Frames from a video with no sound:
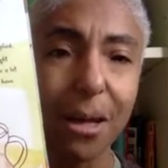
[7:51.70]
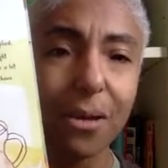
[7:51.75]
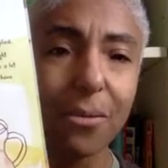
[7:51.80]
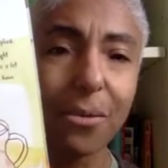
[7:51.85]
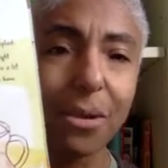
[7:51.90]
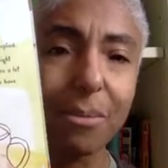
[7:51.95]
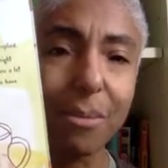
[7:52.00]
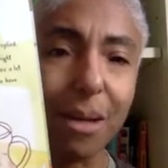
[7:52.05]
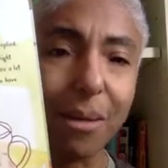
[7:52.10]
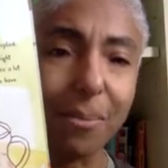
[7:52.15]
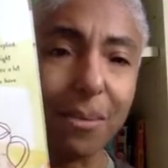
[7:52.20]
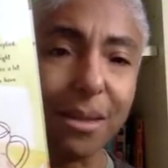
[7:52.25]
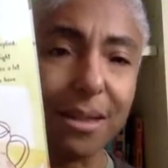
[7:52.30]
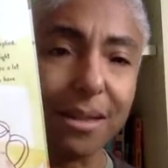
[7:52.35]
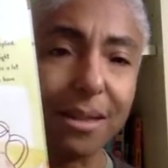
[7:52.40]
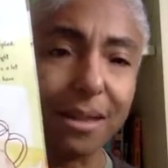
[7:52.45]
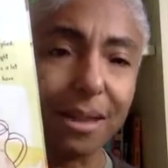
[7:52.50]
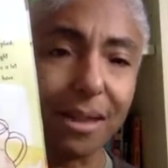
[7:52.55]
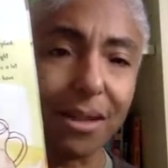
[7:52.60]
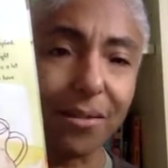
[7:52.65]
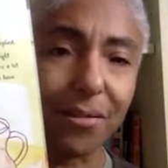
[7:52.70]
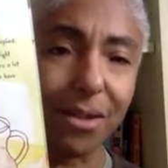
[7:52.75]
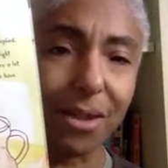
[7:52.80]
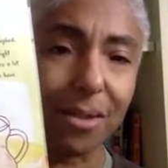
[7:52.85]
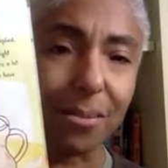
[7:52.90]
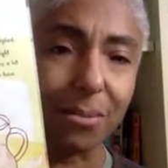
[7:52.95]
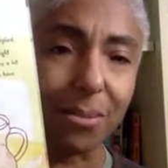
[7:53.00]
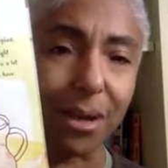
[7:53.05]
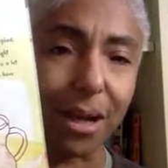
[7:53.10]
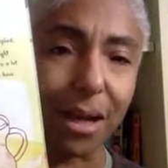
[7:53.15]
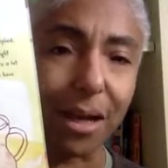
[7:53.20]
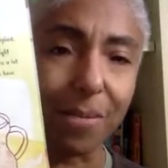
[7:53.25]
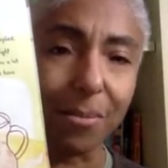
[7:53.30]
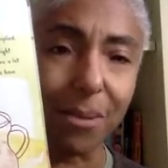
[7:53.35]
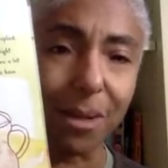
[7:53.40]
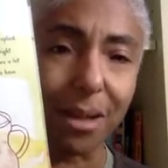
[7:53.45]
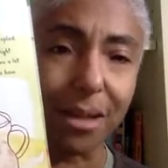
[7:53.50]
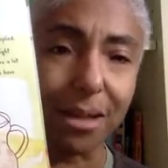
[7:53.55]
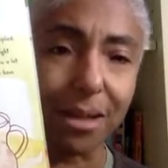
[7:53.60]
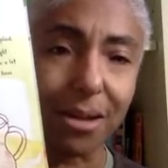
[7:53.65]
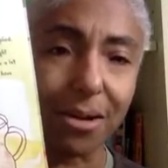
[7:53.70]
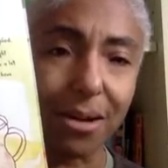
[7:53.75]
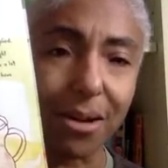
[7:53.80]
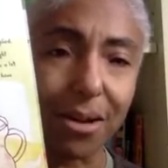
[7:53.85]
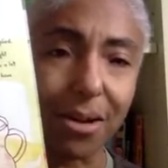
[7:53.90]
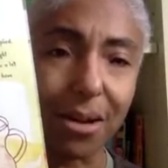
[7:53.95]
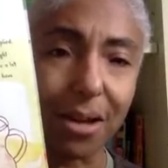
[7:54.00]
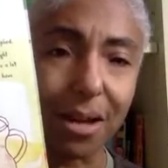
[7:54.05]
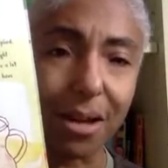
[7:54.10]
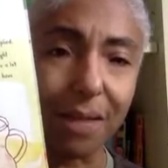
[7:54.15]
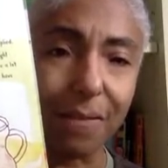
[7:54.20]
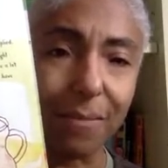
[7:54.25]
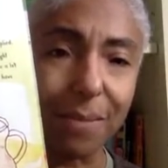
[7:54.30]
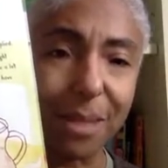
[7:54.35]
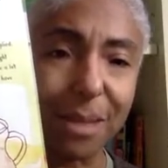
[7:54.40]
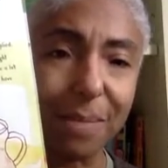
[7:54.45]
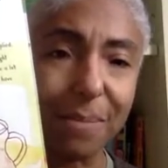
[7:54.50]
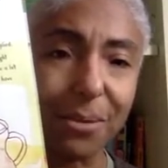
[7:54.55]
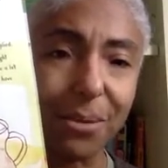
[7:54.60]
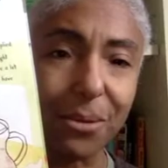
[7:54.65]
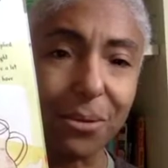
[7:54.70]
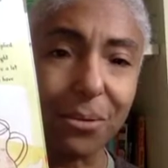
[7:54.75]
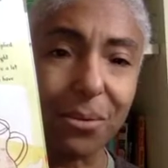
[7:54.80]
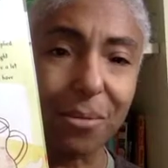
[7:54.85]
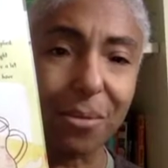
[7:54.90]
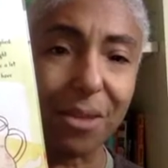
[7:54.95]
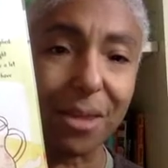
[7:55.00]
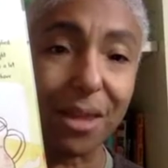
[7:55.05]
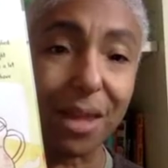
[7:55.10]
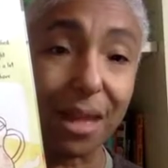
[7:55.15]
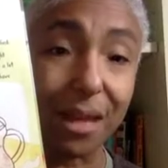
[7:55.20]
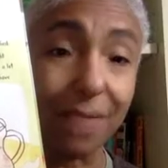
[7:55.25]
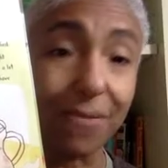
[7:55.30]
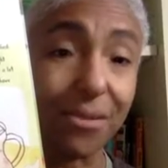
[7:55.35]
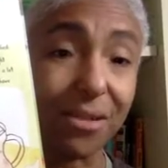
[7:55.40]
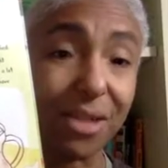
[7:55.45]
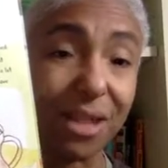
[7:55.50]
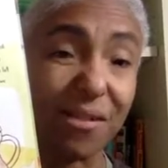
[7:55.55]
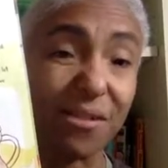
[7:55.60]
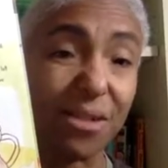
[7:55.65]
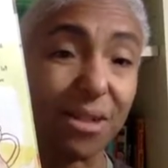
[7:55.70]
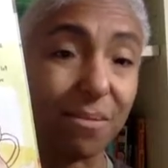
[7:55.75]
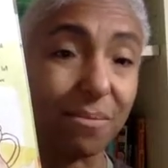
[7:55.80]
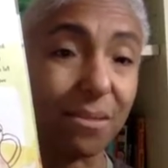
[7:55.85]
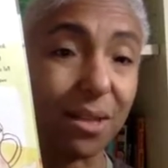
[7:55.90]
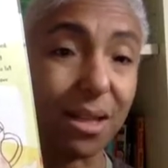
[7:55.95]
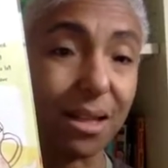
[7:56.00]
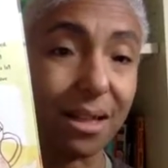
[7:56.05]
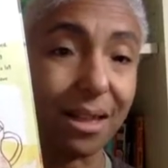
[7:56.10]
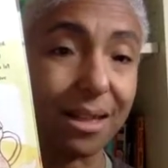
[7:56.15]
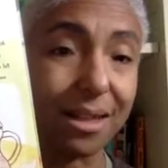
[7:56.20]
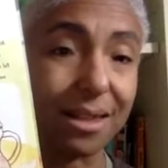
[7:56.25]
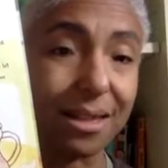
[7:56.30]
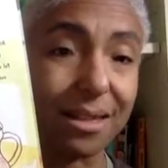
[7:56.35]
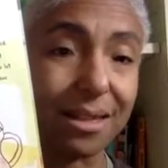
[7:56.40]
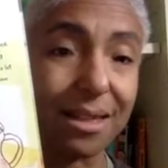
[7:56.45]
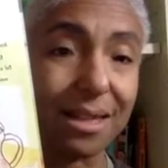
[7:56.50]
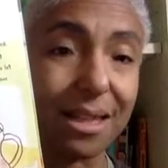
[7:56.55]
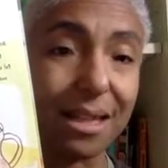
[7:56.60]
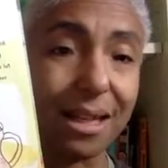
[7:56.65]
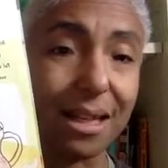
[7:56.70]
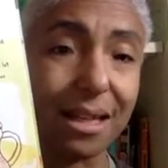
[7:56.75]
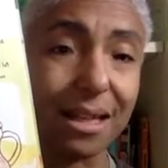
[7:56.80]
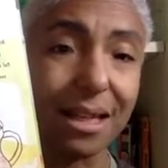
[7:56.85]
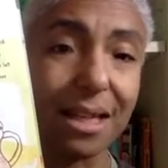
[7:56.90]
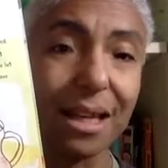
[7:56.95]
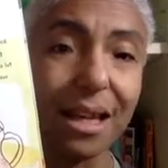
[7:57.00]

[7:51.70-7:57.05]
we might be sick of this bread, but there are a lot of people who would be thankful to have something like this to eat.